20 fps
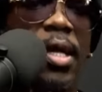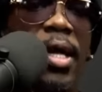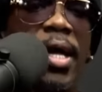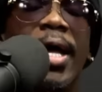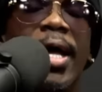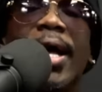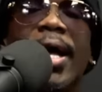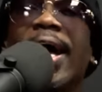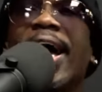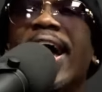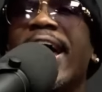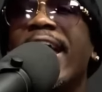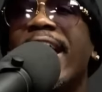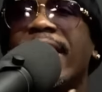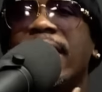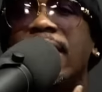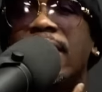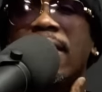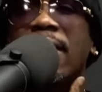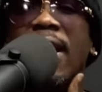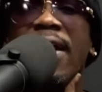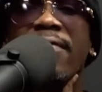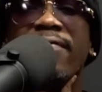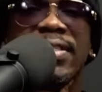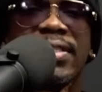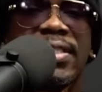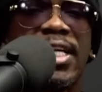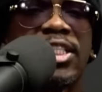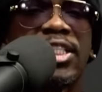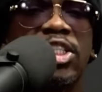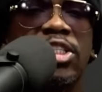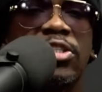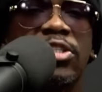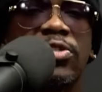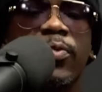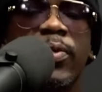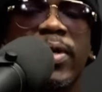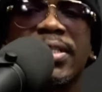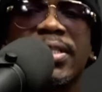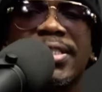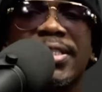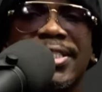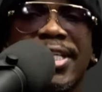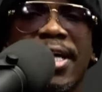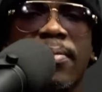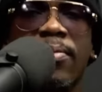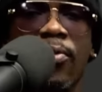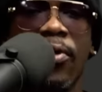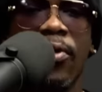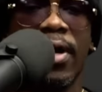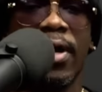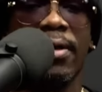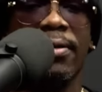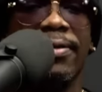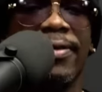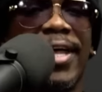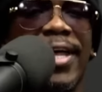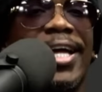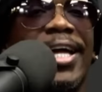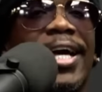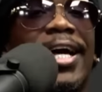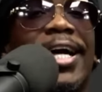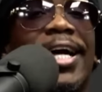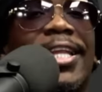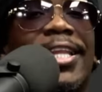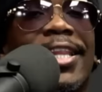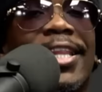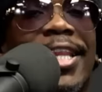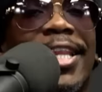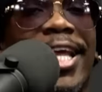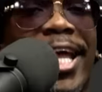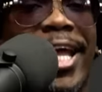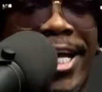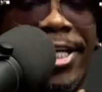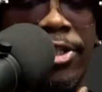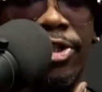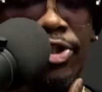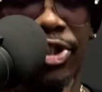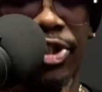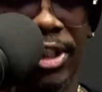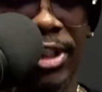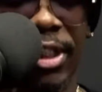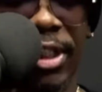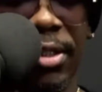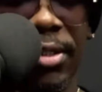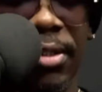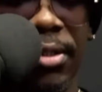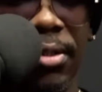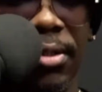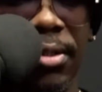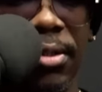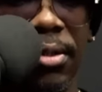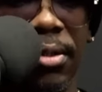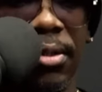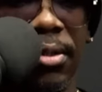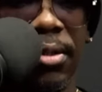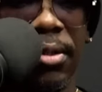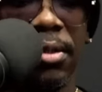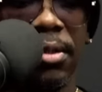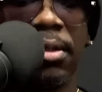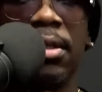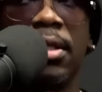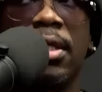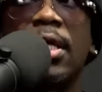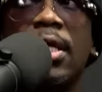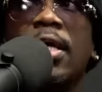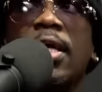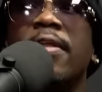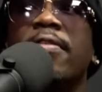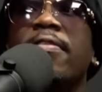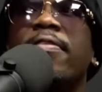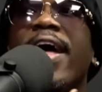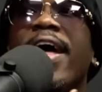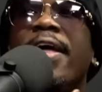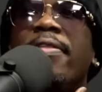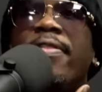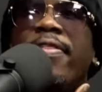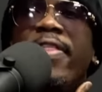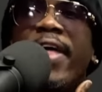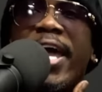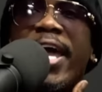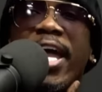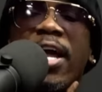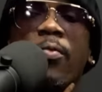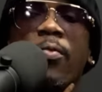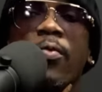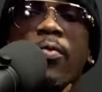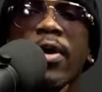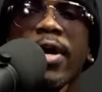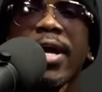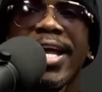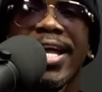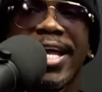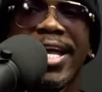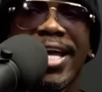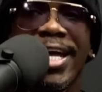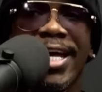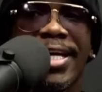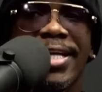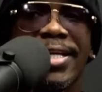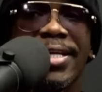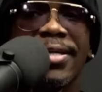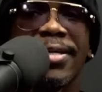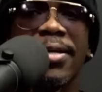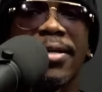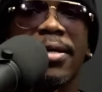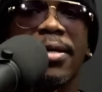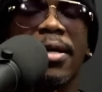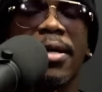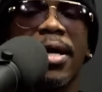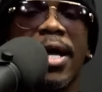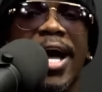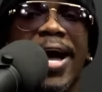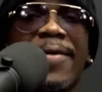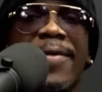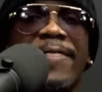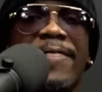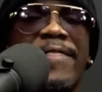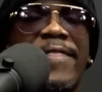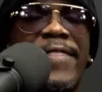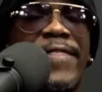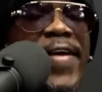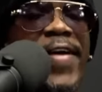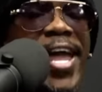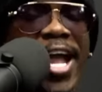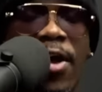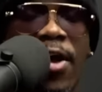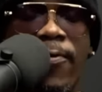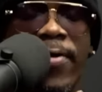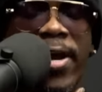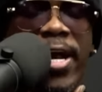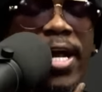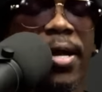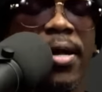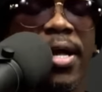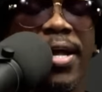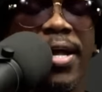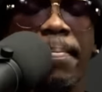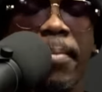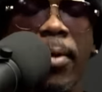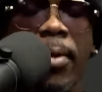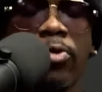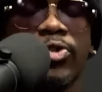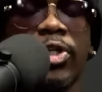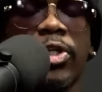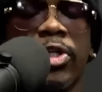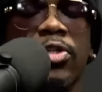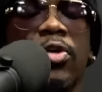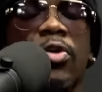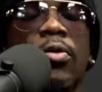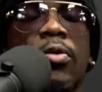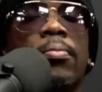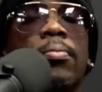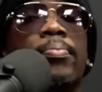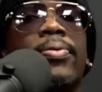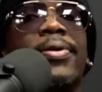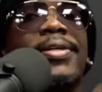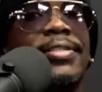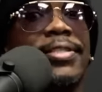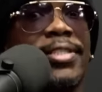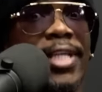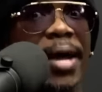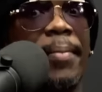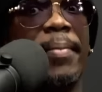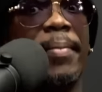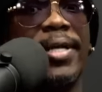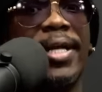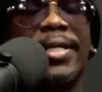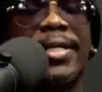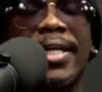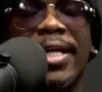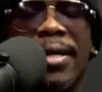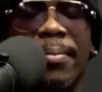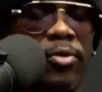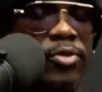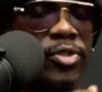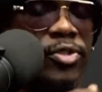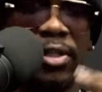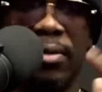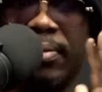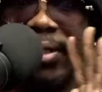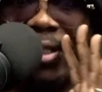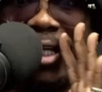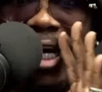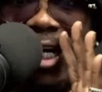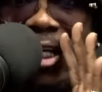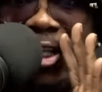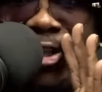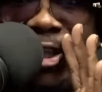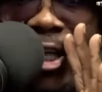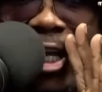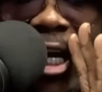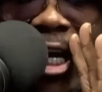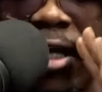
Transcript: I had a conversation with someone that alleged that they were in a very emotional, predominantly emotional, but not entirely,